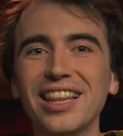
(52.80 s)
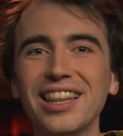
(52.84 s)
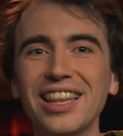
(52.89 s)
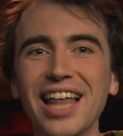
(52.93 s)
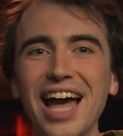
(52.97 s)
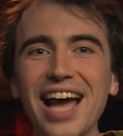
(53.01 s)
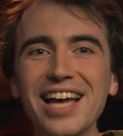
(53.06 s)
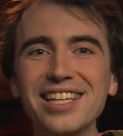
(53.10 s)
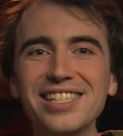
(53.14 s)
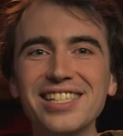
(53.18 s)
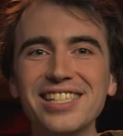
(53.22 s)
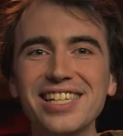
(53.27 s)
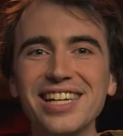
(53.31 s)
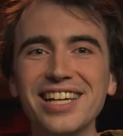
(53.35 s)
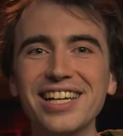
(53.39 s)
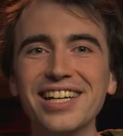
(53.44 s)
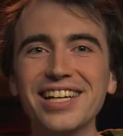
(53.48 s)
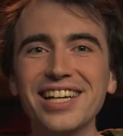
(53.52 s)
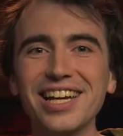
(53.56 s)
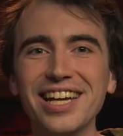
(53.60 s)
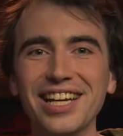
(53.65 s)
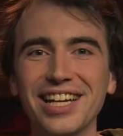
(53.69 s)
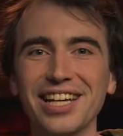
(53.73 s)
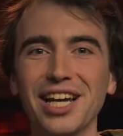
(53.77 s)
Last
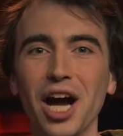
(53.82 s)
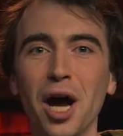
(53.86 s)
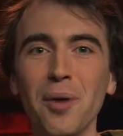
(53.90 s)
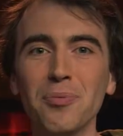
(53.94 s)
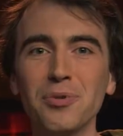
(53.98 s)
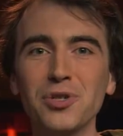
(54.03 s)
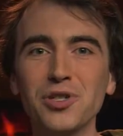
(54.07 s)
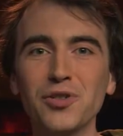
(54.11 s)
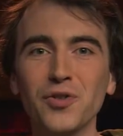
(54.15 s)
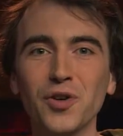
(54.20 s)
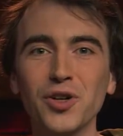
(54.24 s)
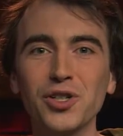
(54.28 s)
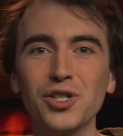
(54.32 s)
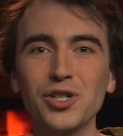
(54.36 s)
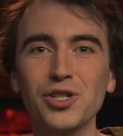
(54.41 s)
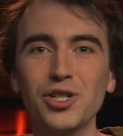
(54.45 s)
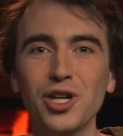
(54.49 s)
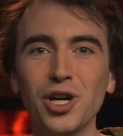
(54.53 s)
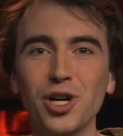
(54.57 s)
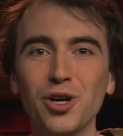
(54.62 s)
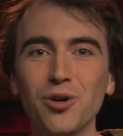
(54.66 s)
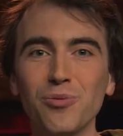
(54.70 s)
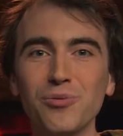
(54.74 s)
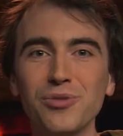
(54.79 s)
seen in Goblins vs.
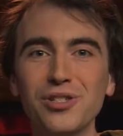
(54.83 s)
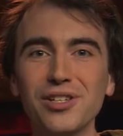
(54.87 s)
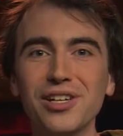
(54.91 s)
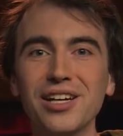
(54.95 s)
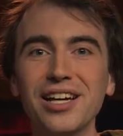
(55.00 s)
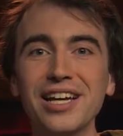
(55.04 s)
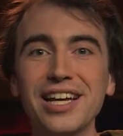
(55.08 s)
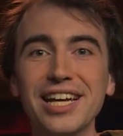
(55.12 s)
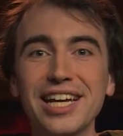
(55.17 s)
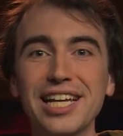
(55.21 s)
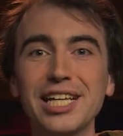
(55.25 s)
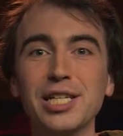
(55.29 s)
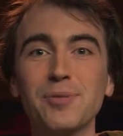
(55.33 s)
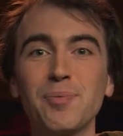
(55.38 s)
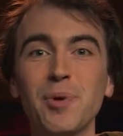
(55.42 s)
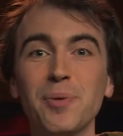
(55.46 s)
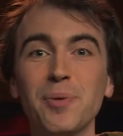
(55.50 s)
Gnomes, he's